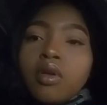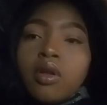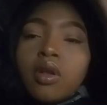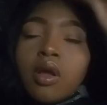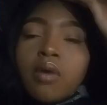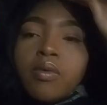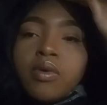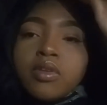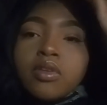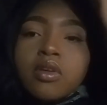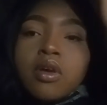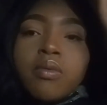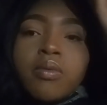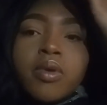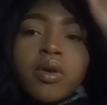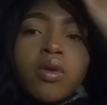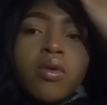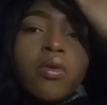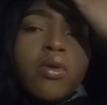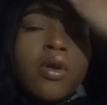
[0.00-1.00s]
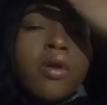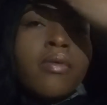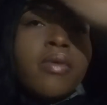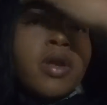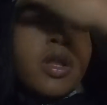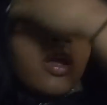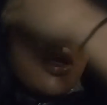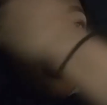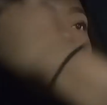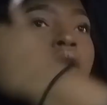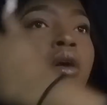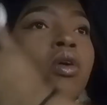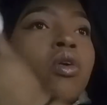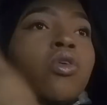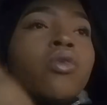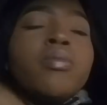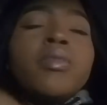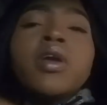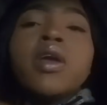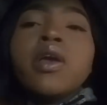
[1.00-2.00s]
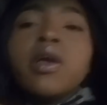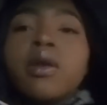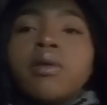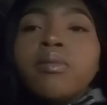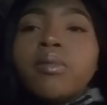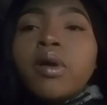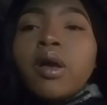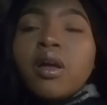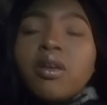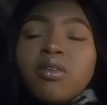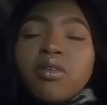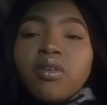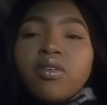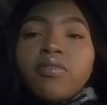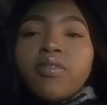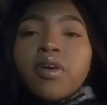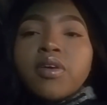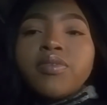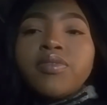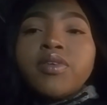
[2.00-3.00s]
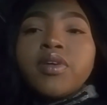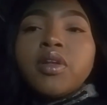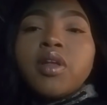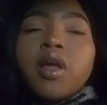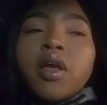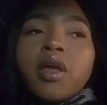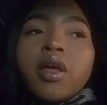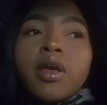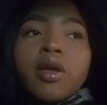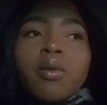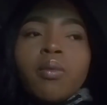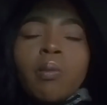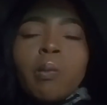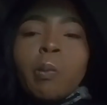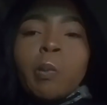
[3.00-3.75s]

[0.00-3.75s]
I was gonna record when I got home again, but I don't know if I feel like it.